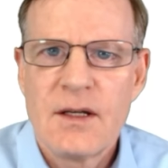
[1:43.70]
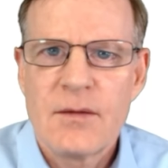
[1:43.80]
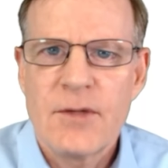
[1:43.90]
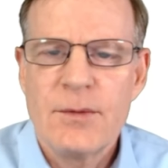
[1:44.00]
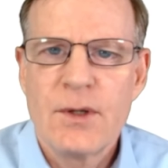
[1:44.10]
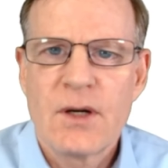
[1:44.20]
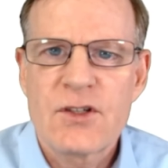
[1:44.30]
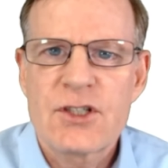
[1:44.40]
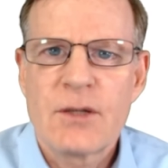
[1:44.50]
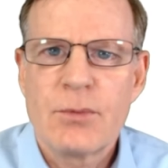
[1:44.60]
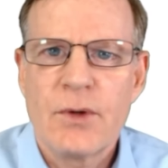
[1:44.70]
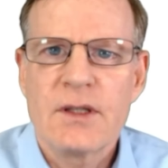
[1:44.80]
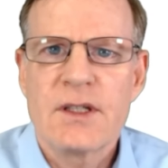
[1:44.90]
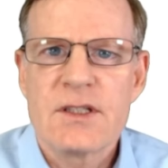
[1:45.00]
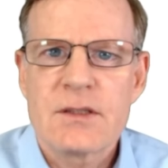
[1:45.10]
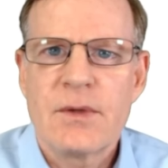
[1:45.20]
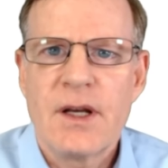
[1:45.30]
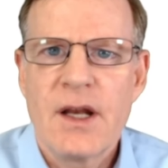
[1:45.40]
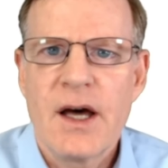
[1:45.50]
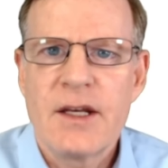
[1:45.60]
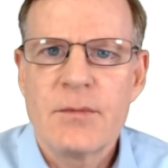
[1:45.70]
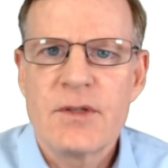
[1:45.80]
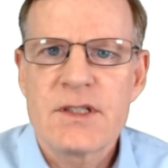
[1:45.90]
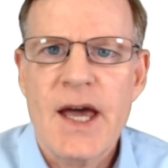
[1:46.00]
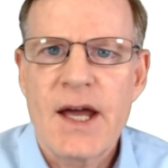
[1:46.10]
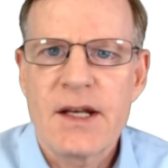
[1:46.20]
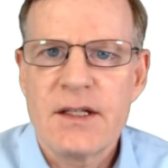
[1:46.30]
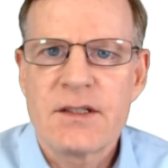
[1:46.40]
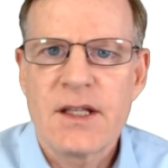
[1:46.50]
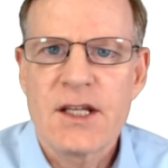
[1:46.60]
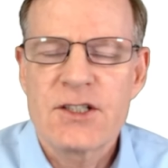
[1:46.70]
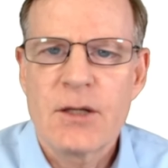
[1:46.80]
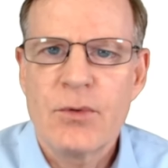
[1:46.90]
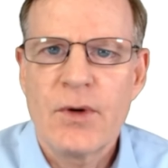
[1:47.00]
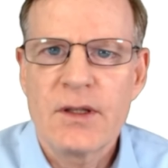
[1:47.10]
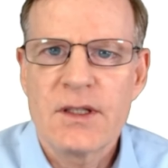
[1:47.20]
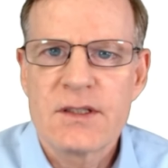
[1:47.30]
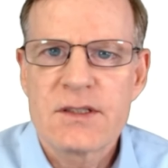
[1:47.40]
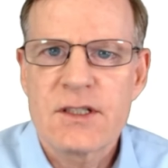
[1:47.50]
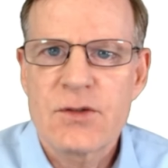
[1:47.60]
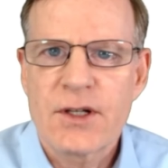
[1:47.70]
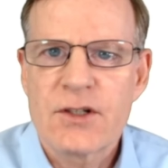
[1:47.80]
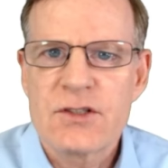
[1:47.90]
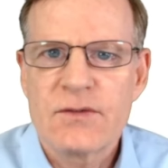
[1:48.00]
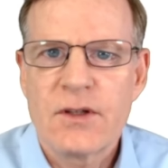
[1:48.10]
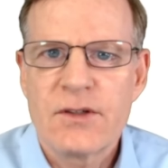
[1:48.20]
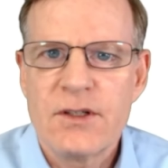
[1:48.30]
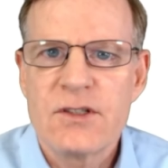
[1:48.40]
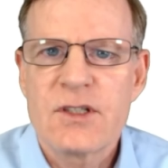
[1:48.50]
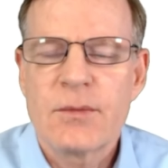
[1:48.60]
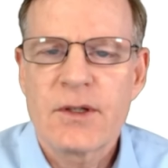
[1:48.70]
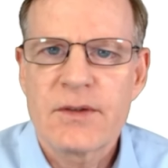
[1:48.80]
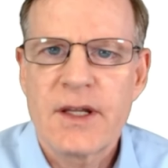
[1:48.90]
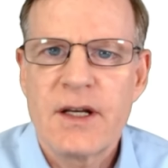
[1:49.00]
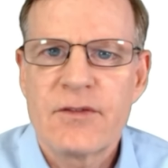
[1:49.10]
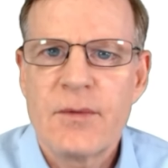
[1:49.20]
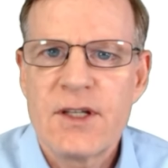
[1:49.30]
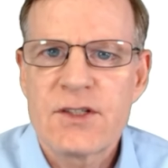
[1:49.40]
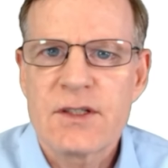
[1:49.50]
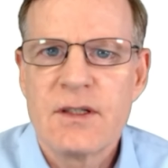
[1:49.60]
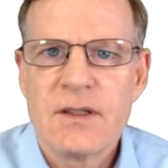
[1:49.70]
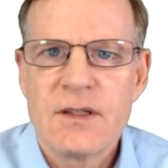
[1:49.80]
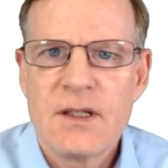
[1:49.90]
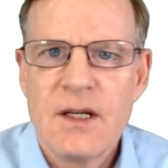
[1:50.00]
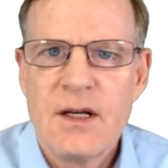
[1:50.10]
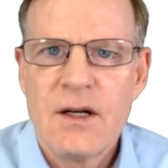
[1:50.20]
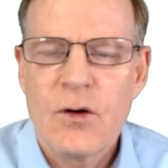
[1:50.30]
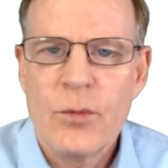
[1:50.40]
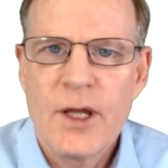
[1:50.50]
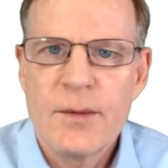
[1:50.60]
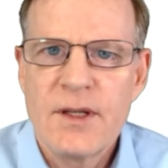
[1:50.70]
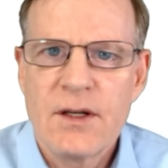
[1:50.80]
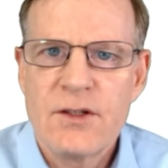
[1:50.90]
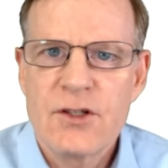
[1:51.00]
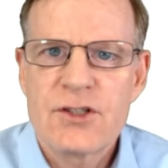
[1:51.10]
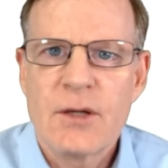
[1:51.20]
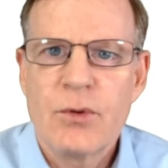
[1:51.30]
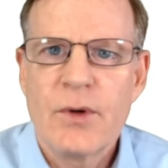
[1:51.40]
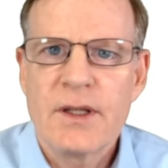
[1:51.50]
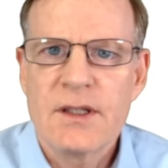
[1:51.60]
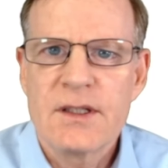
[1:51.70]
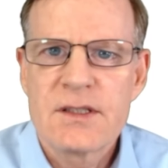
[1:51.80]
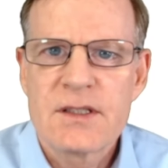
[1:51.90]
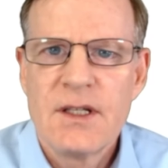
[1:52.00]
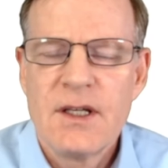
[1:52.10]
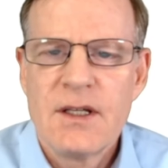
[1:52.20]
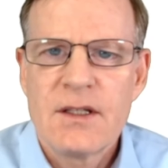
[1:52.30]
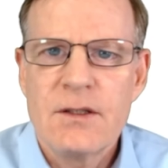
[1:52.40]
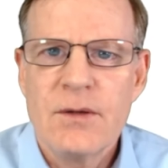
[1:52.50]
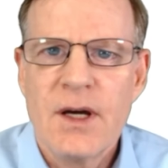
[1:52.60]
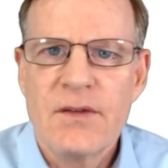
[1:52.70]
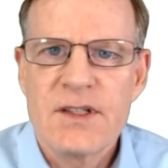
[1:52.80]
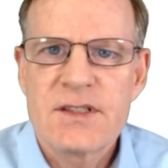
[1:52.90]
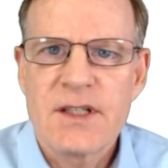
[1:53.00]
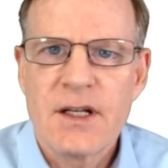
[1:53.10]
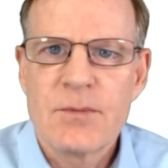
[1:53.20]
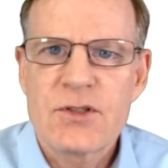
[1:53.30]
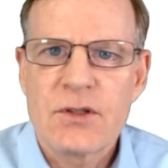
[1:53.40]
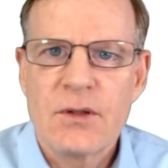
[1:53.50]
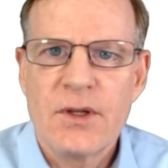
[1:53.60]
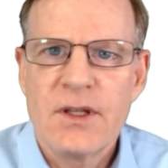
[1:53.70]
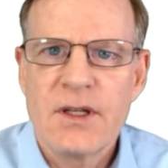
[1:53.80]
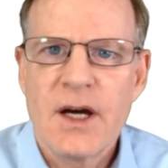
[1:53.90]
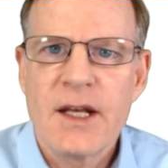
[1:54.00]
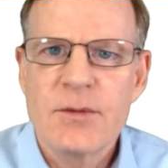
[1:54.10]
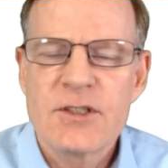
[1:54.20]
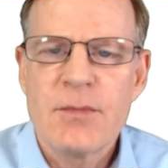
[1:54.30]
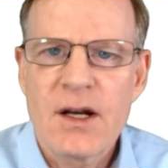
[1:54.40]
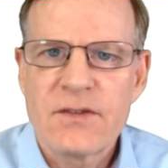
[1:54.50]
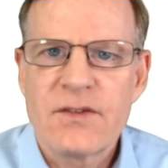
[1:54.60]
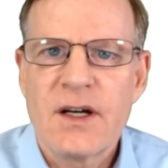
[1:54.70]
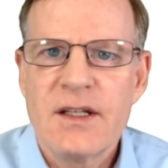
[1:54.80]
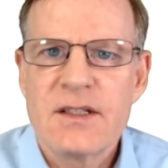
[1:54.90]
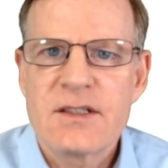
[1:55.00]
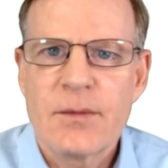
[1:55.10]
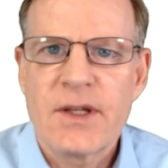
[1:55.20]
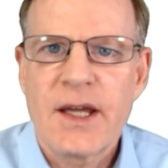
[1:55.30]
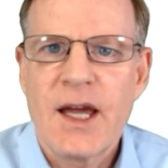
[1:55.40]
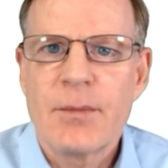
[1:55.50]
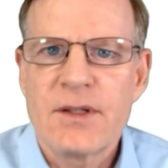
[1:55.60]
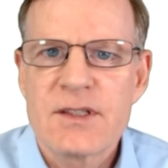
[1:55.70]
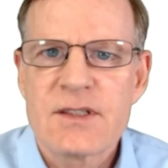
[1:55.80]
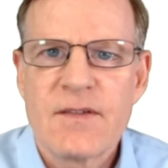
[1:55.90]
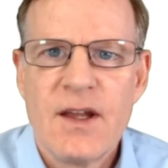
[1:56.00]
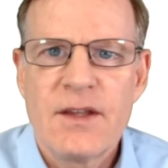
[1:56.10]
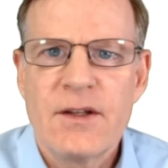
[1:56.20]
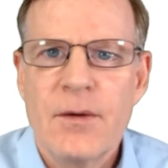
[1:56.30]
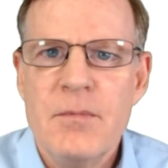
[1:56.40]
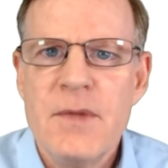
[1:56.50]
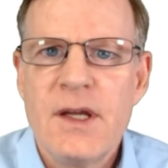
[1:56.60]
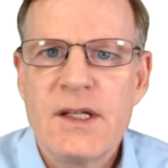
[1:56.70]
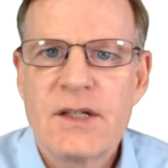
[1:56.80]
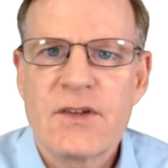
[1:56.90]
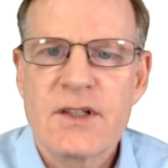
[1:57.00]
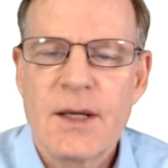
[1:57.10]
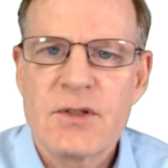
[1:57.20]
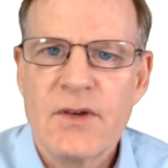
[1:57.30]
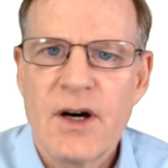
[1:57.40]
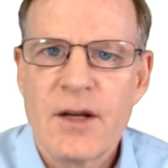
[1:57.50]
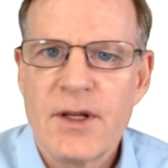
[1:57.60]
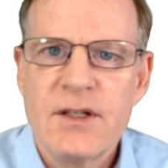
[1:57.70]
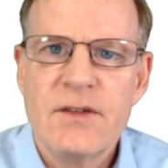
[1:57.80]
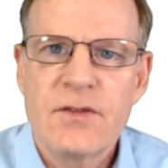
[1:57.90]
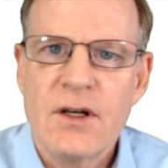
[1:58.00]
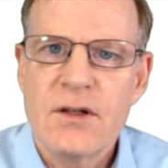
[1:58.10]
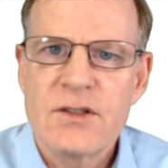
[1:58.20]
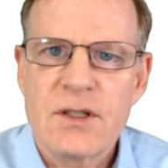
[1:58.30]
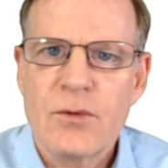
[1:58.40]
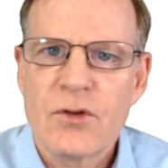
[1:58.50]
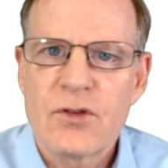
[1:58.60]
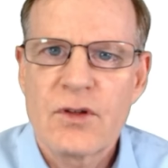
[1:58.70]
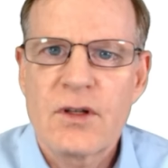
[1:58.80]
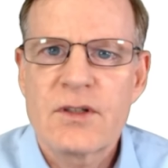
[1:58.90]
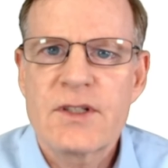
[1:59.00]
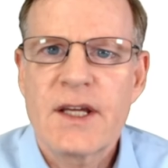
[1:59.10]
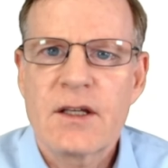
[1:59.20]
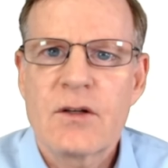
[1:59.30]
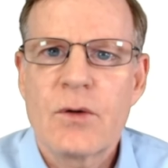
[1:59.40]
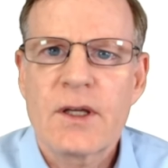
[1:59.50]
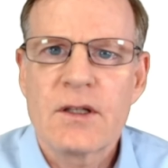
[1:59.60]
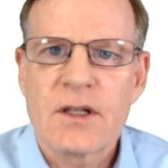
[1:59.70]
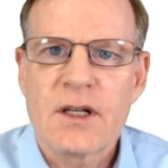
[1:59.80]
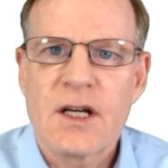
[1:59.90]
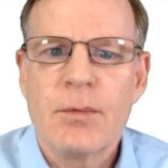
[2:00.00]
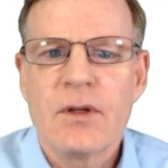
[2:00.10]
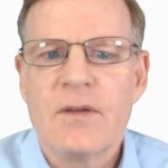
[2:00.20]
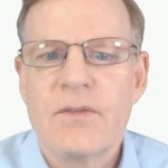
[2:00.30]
Maybe you have a SharePoint list. When an item is added to that SharePoint list, it triggers the flow to do something with that information. Or maybe on your SharePoint list, you have it set up so that when the item is modified, something happens. There are many different types of automated flows, and we'll take a quick look at a couple of